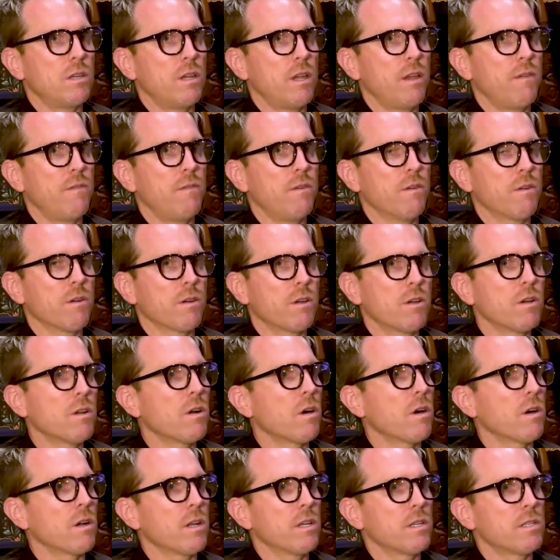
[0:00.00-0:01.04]
if you're a good
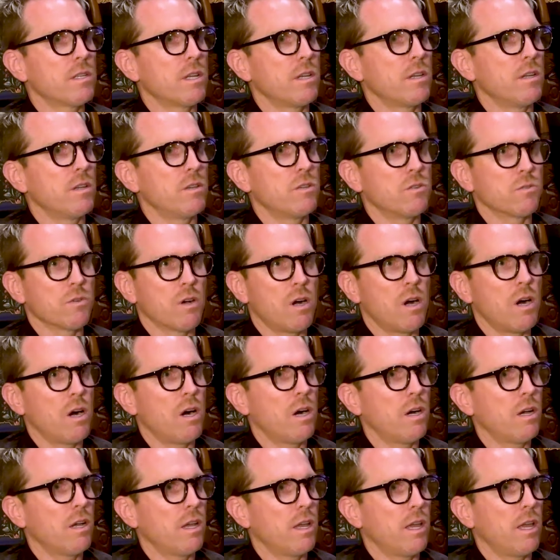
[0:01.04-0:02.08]
artist and you
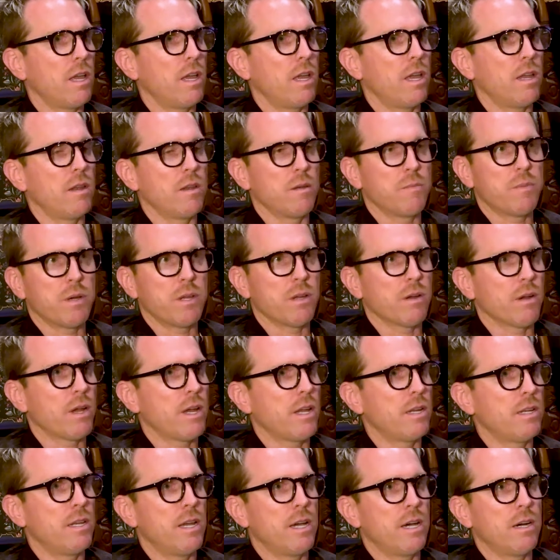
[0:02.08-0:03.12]
draw and you put your
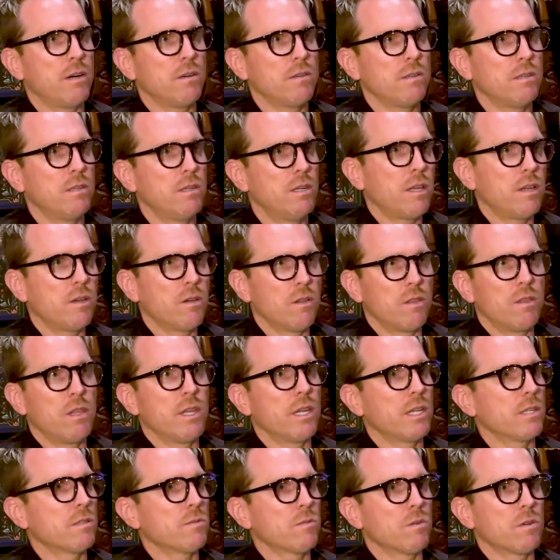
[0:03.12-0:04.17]
head down, good
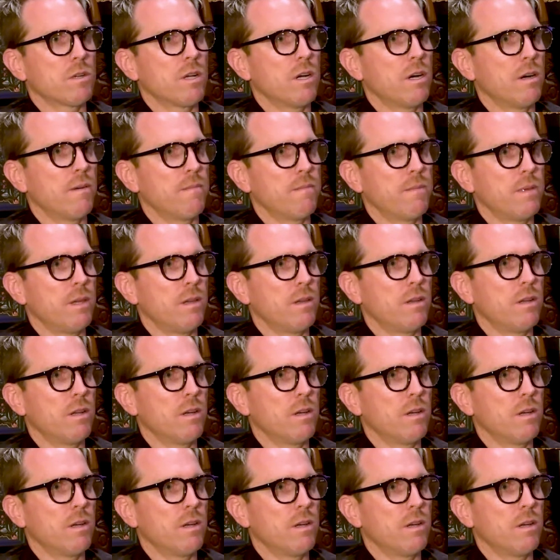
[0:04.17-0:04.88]
things will come, you